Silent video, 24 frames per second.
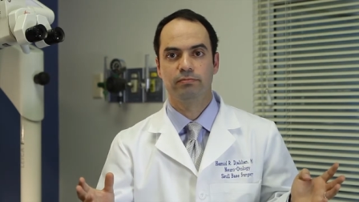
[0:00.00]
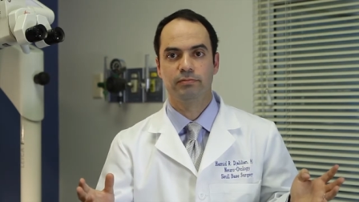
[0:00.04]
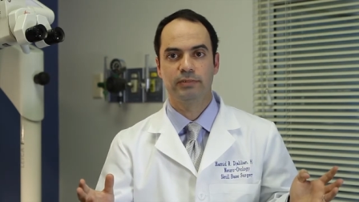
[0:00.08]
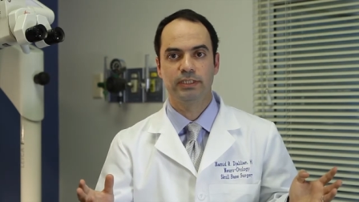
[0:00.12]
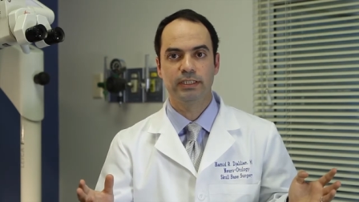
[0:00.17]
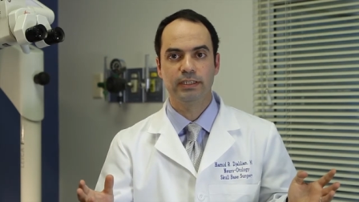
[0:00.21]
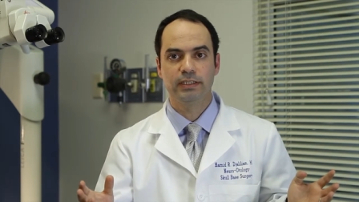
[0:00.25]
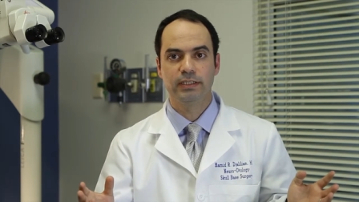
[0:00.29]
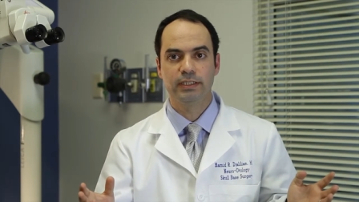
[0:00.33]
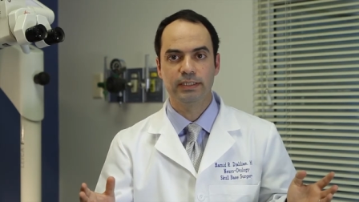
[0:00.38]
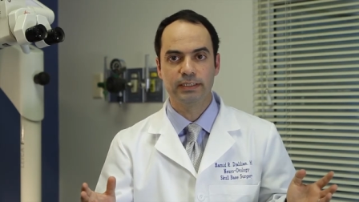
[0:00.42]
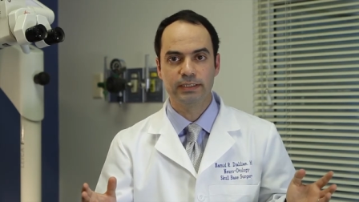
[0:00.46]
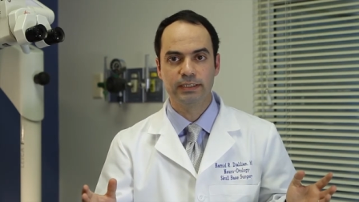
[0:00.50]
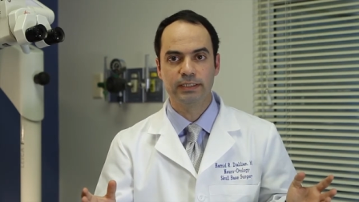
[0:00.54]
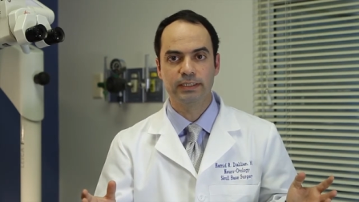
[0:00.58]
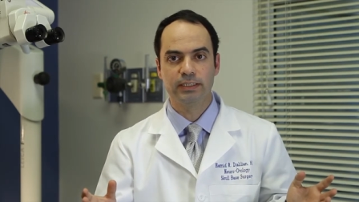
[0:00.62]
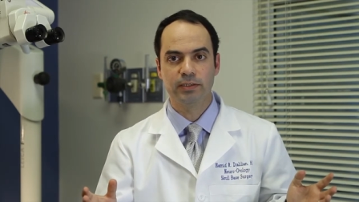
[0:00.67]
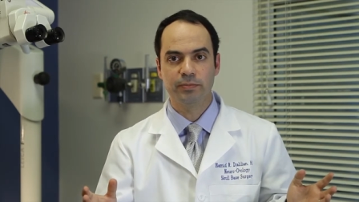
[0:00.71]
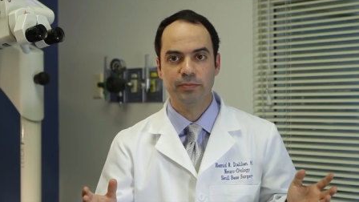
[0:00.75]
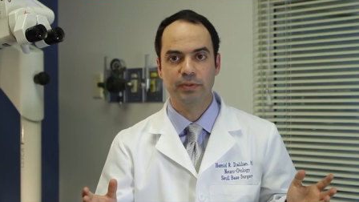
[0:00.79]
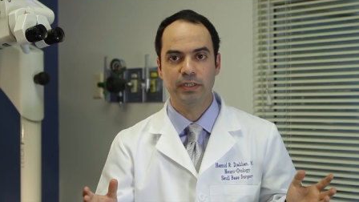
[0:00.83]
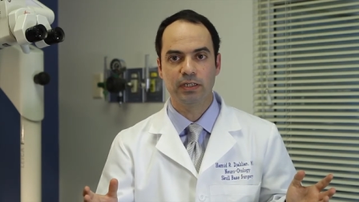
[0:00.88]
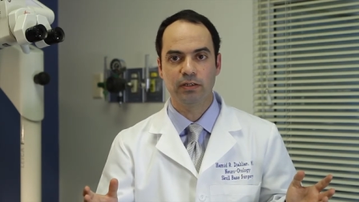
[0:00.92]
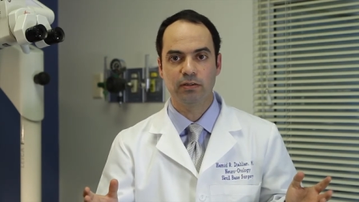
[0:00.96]
tinnitus
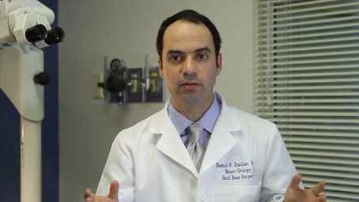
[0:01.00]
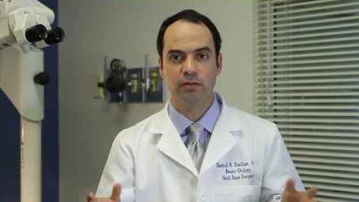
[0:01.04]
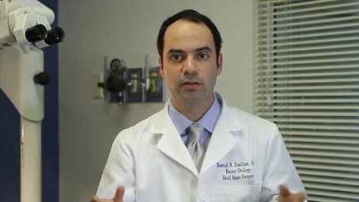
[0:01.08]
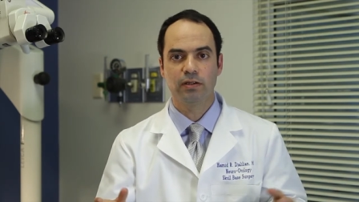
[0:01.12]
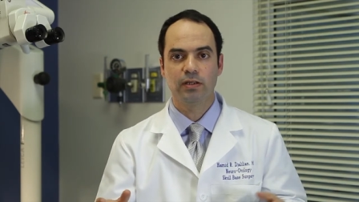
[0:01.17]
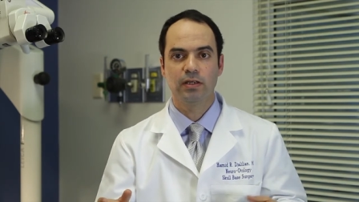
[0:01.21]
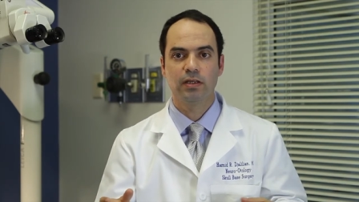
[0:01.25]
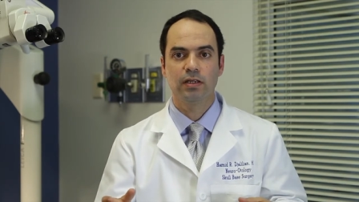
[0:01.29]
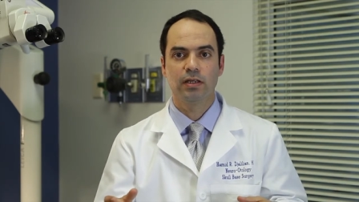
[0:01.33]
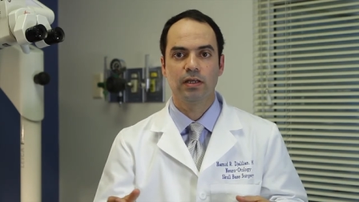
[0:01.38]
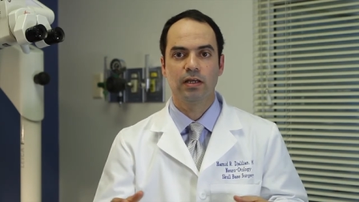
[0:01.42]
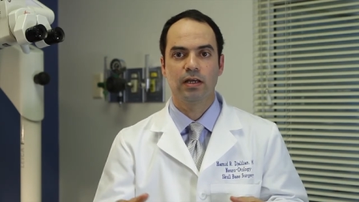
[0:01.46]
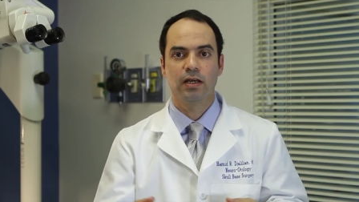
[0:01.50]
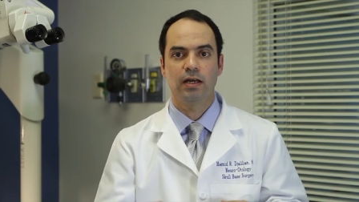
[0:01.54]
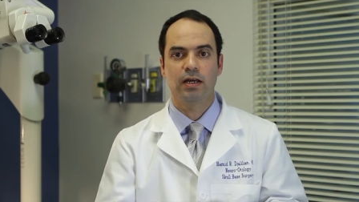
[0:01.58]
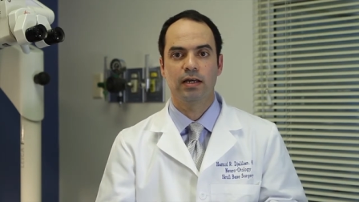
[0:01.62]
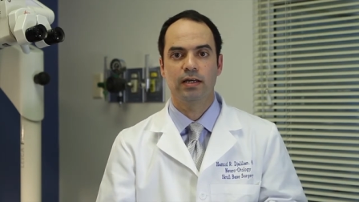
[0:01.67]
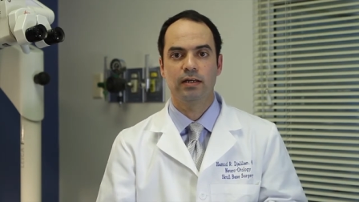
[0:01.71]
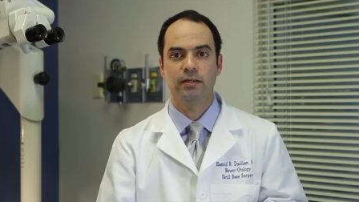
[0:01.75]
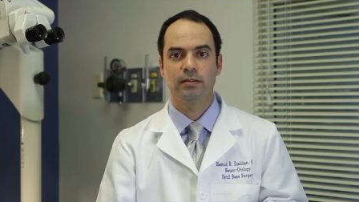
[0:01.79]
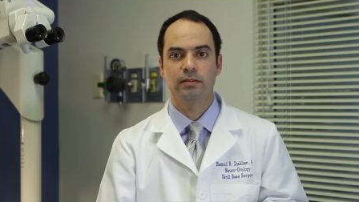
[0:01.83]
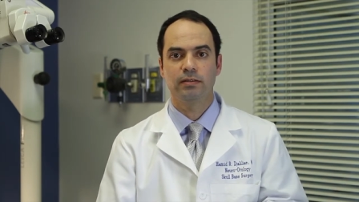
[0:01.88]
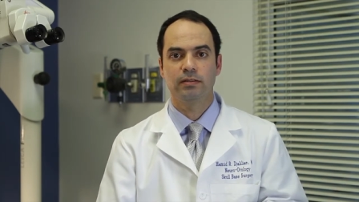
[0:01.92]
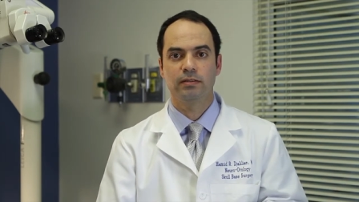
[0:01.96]
disappear.
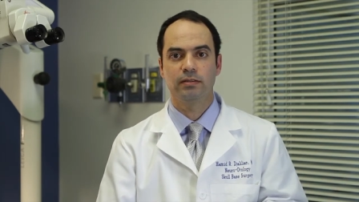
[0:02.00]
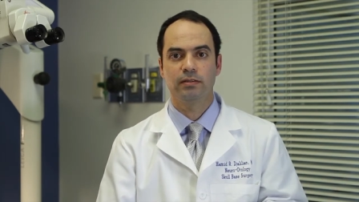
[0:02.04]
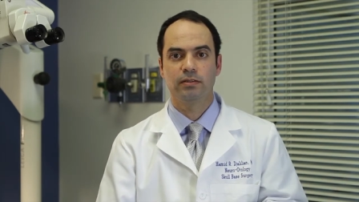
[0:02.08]
Uh,